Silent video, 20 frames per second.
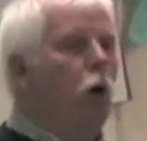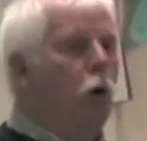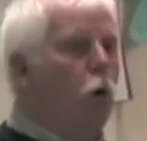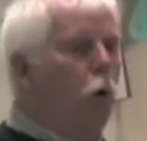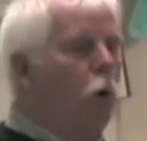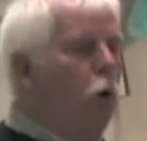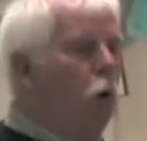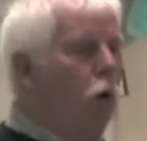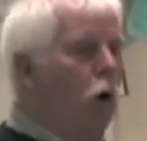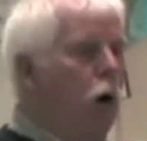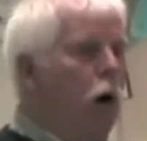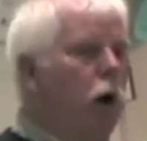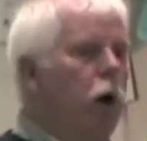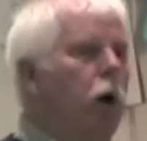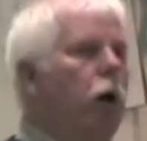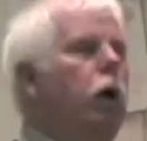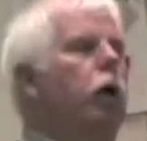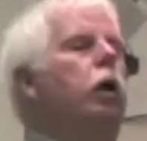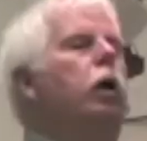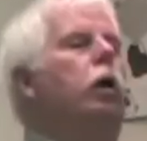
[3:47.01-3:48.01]
or
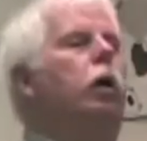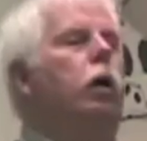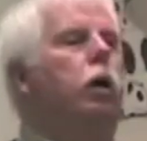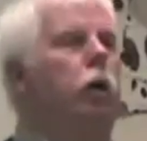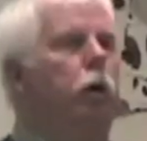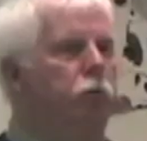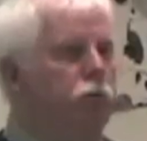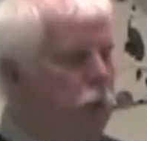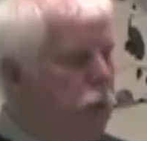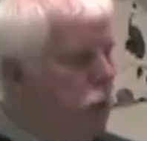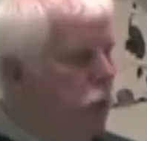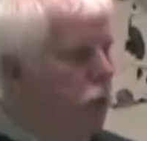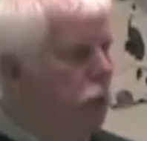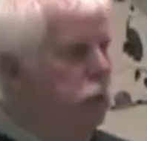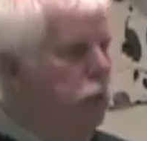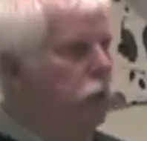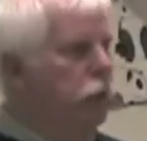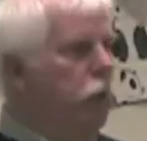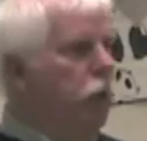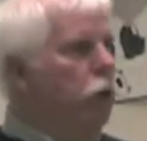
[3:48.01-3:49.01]
if it
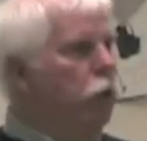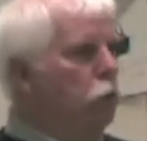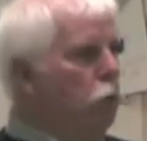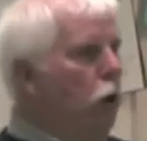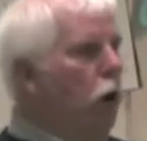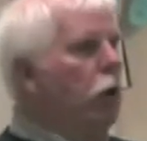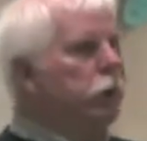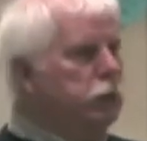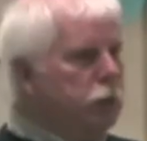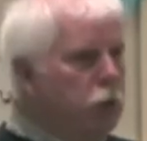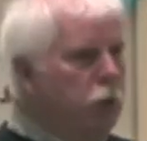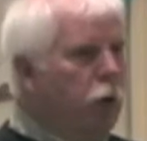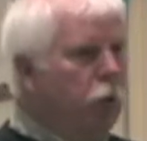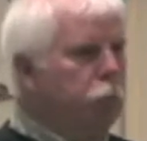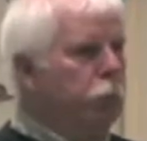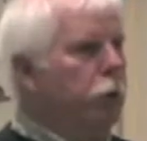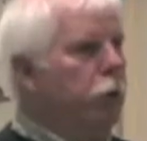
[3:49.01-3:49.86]
doesn't, it rots up,